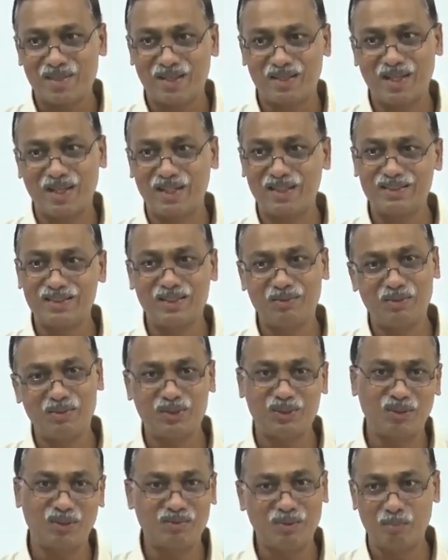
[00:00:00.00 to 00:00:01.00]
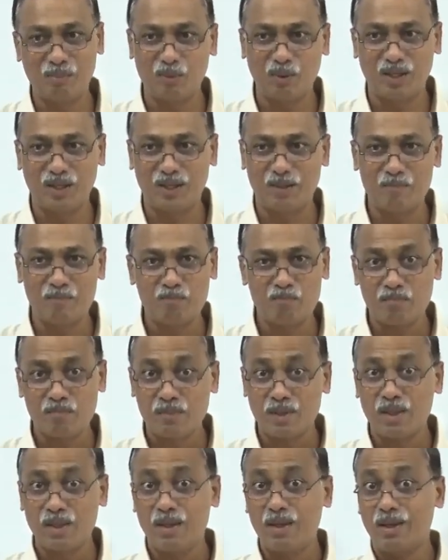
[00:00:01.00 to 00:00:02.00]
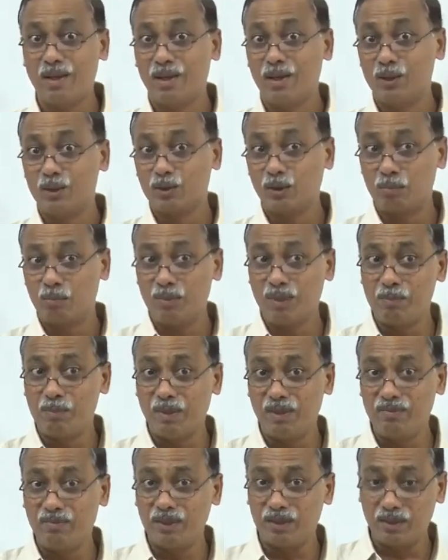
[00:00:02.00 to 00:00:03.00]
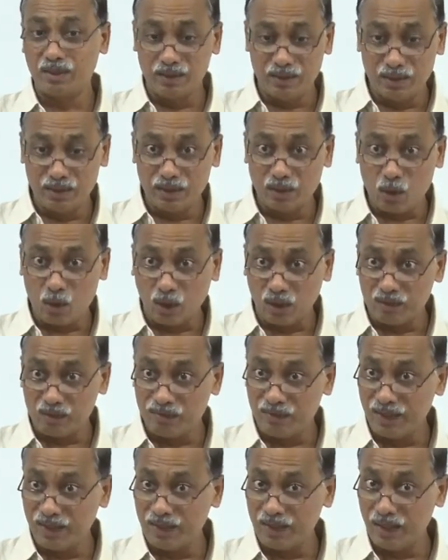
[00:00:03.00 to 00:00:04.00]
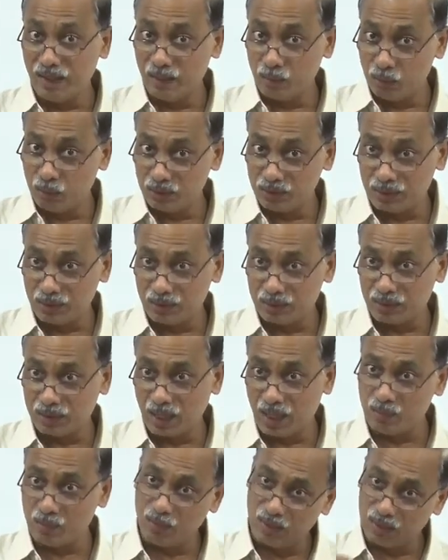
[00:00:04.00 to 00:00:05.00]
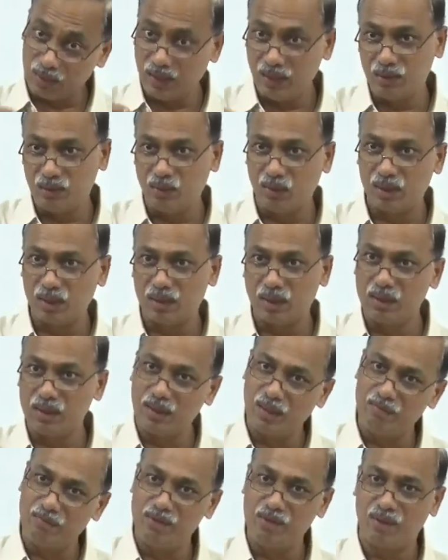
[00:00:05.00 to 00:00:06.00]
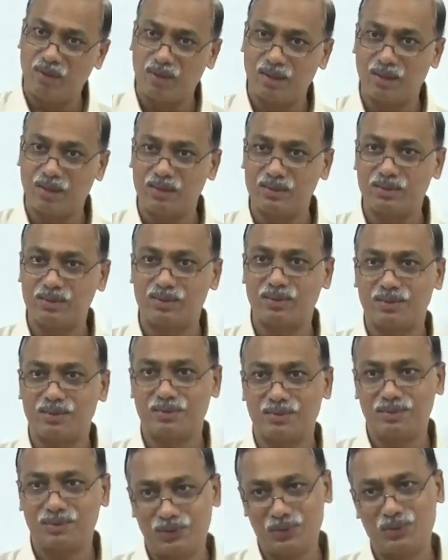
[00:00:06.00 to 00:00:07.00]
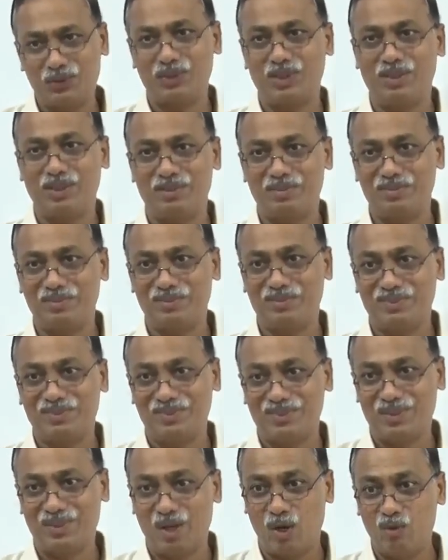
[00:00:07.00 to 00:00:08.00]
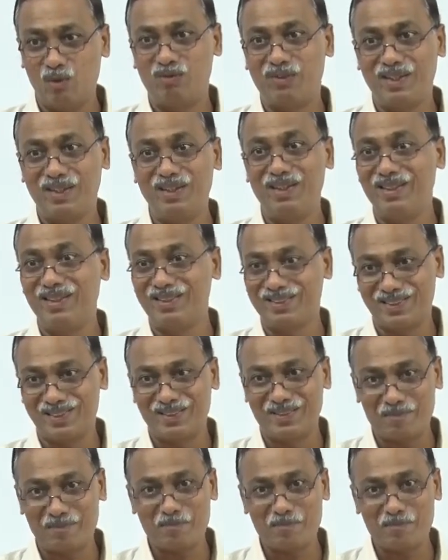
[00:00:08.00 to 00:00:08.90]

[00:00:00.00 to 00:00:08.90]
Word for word: That is the wish of employee. So people with conflicting wishes are working together in every organization. Just see how funny it is.